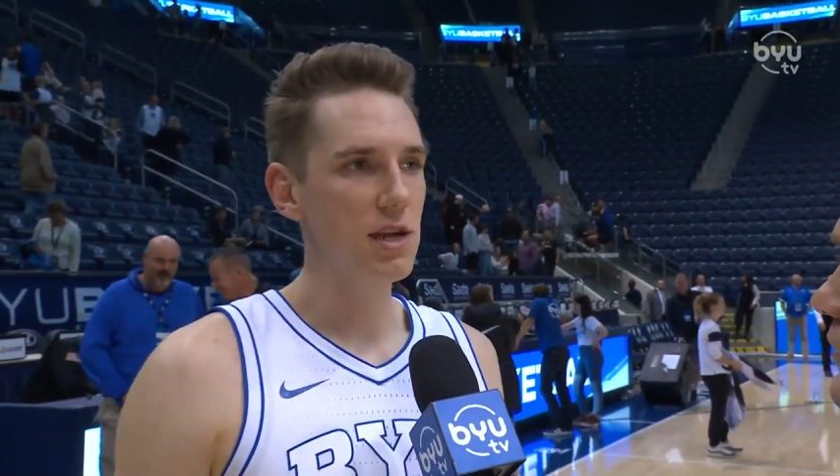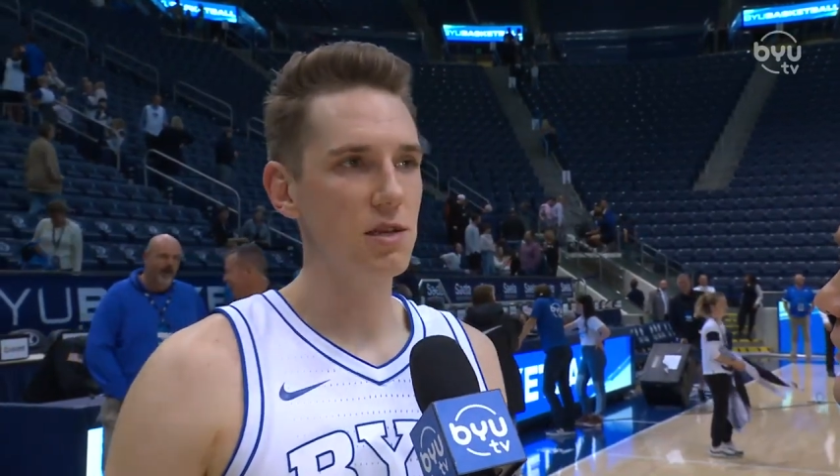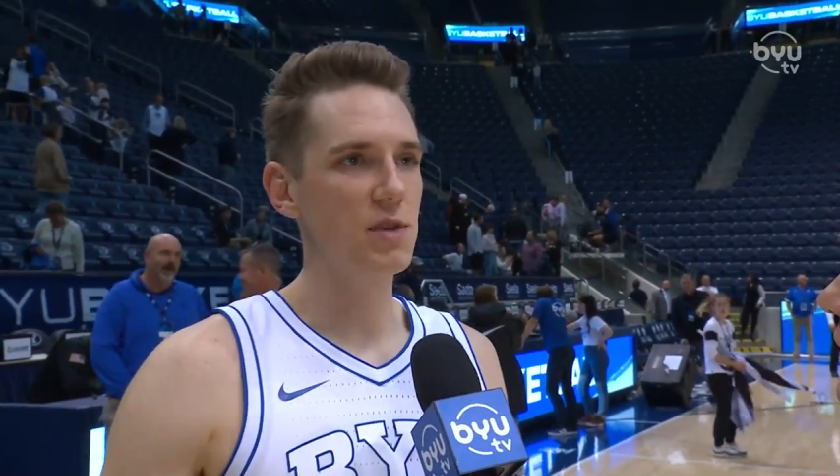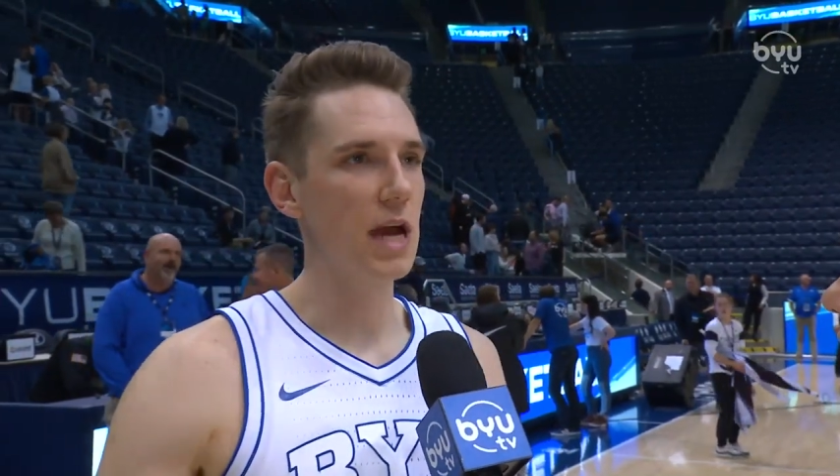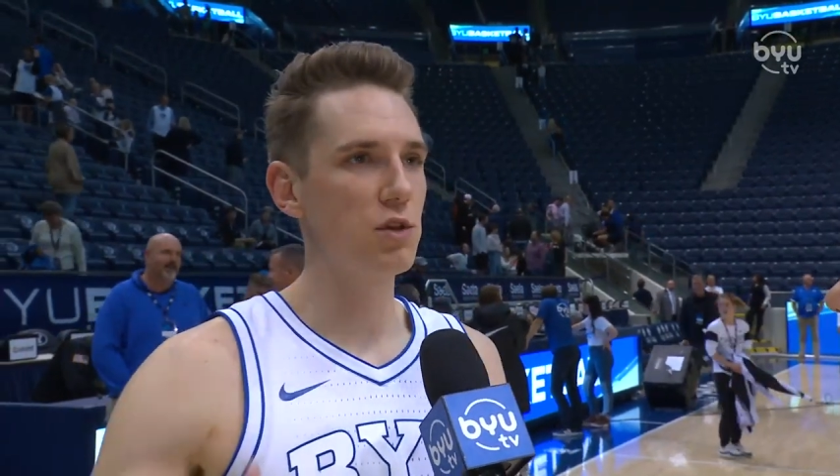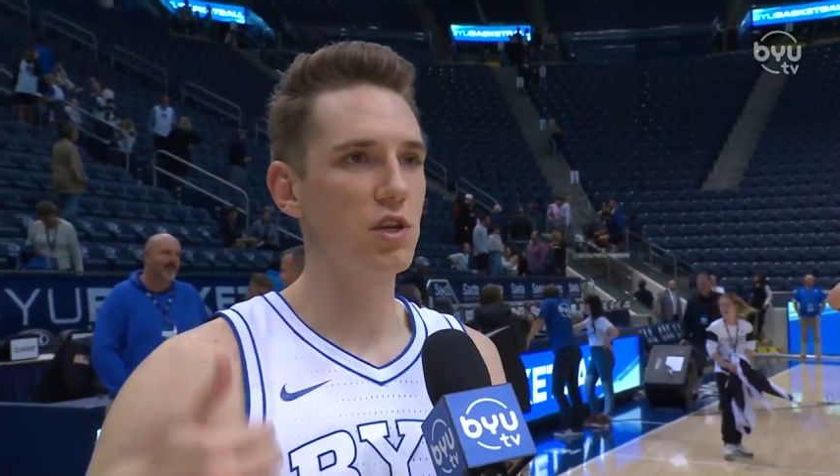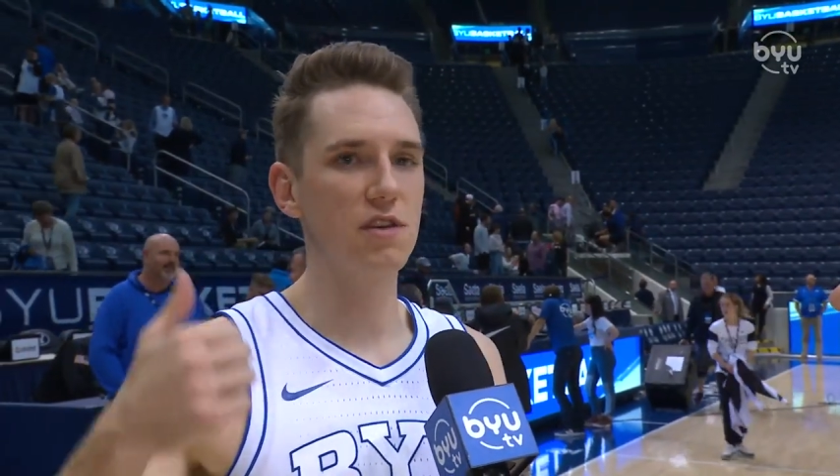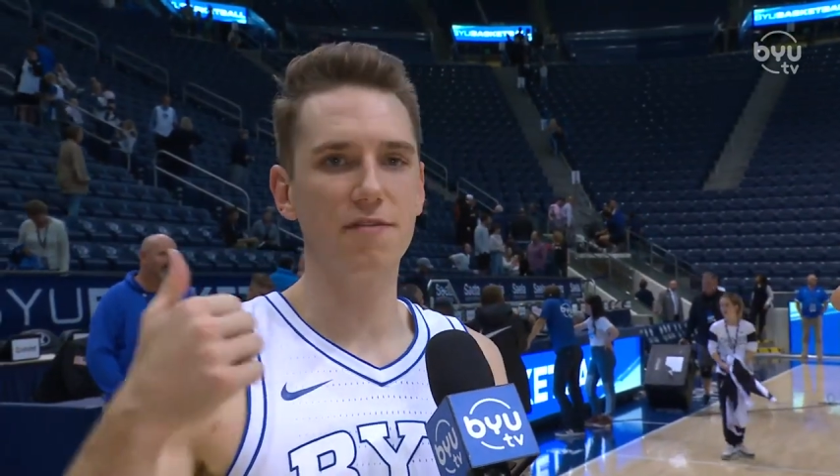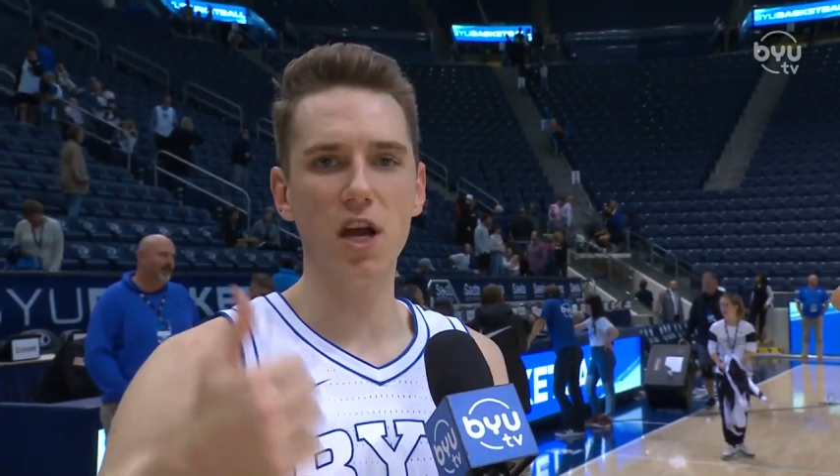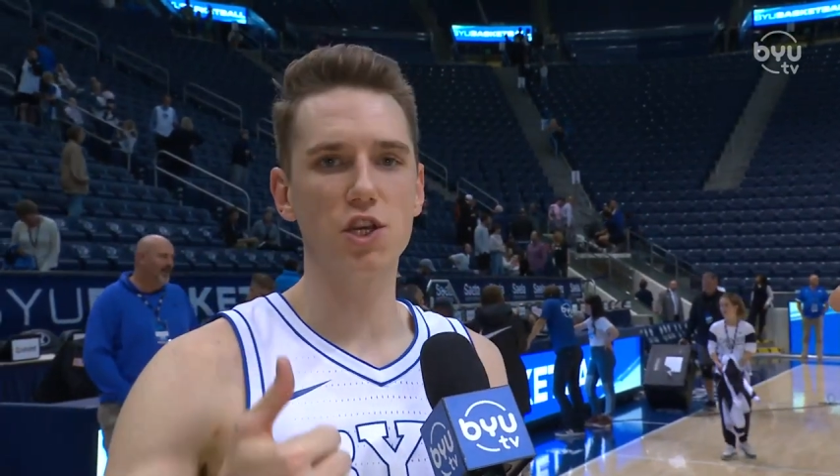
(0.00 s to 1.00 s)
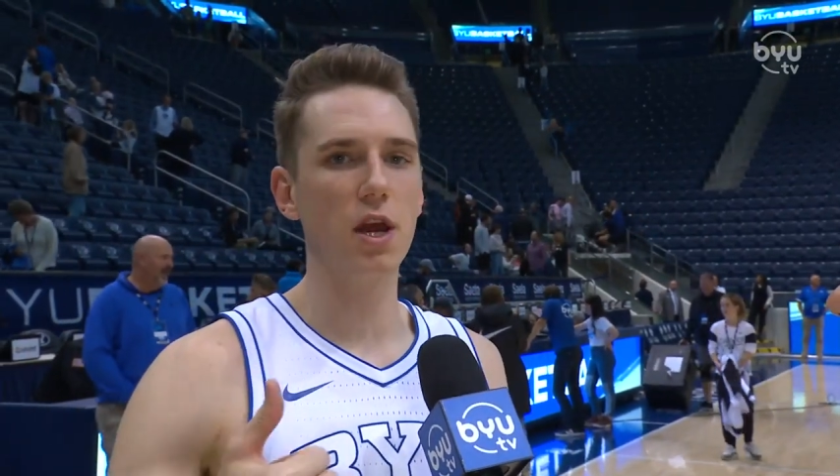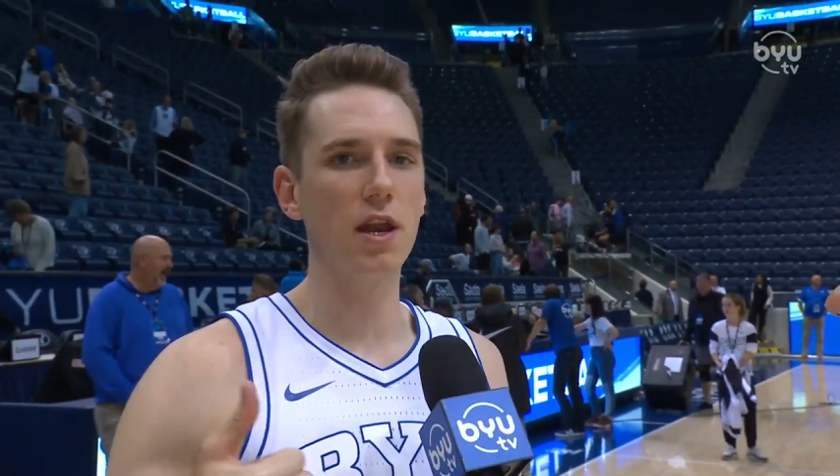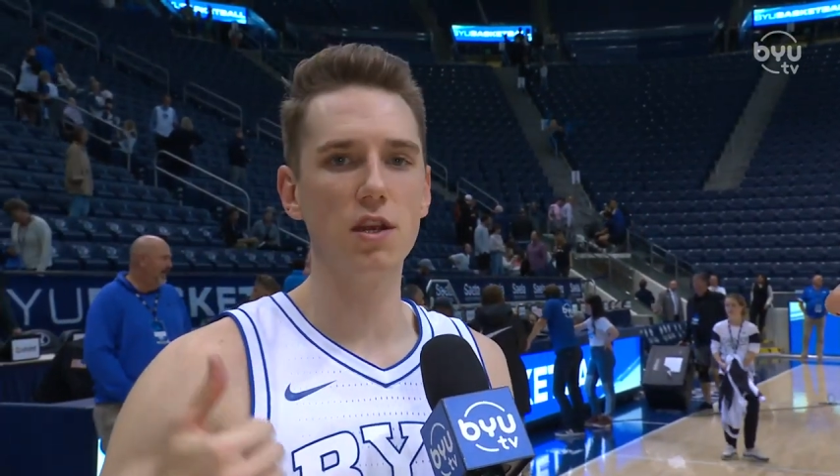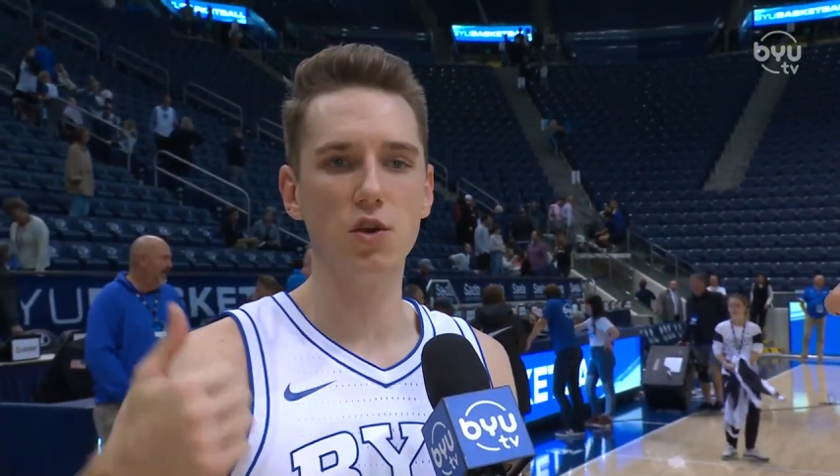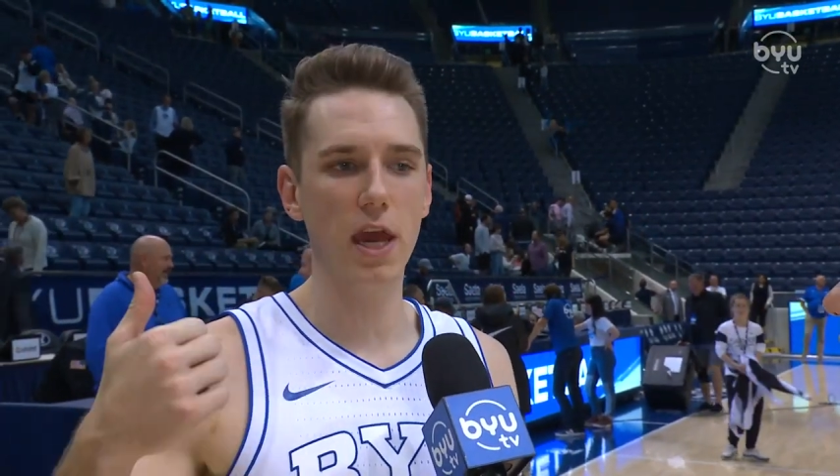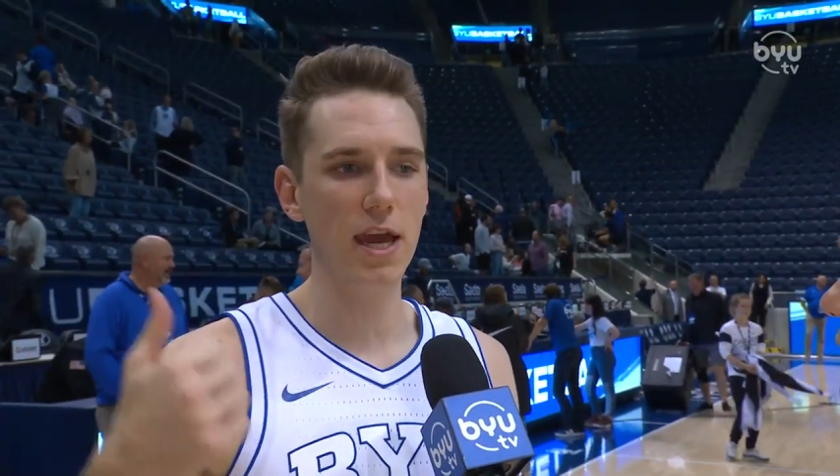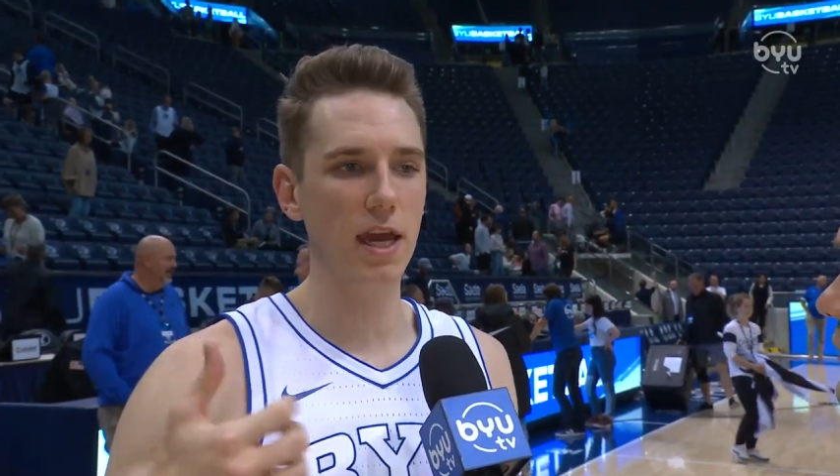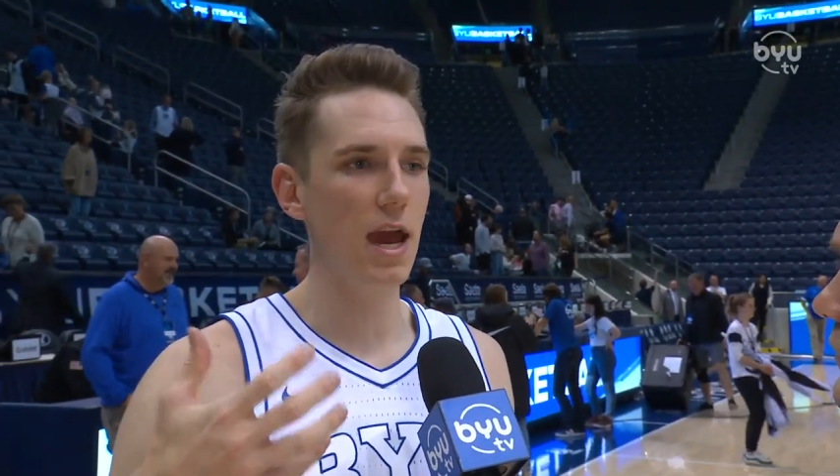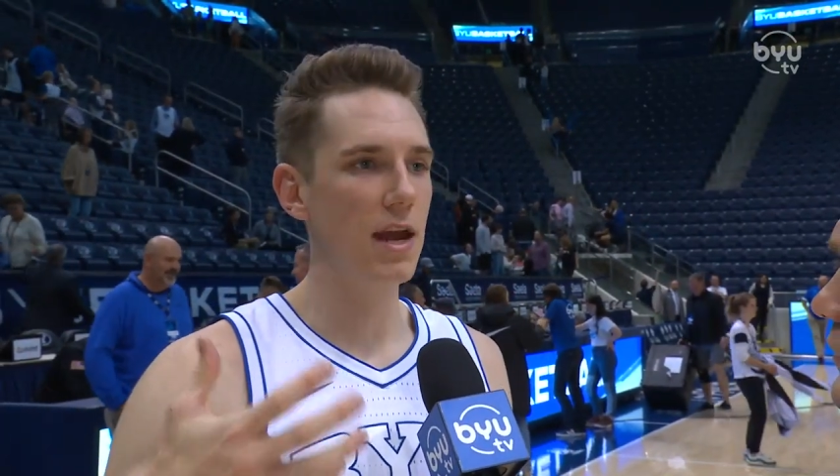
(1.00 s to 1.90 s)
sometimes you're just frustrated and you can't get